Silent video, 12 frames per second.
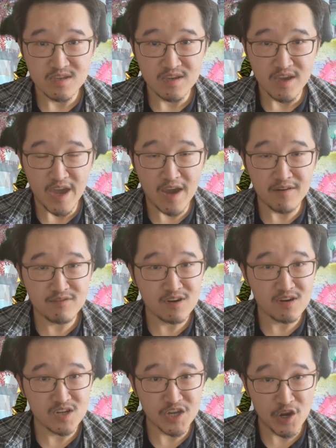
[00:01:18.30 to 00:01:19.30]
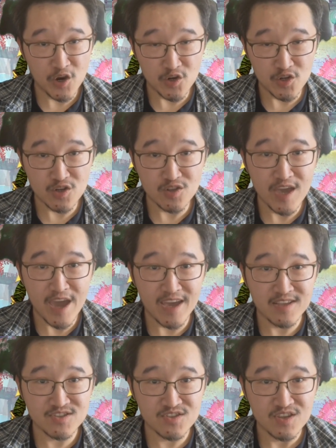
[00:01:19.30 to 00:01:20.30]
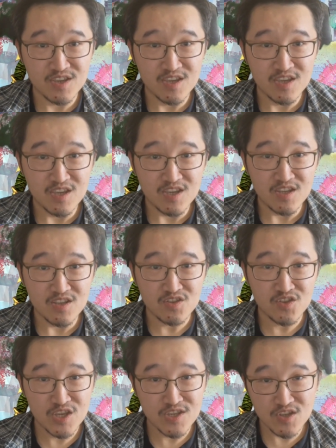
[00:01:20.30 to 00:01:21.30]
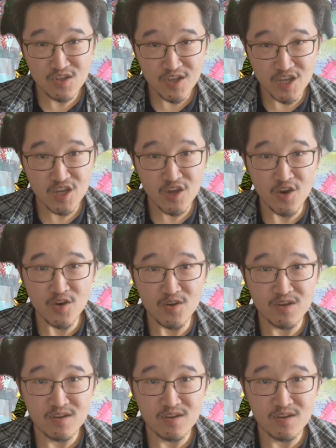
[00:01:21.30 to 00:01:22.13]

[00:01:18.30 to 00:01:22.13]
have a character that's decently geared,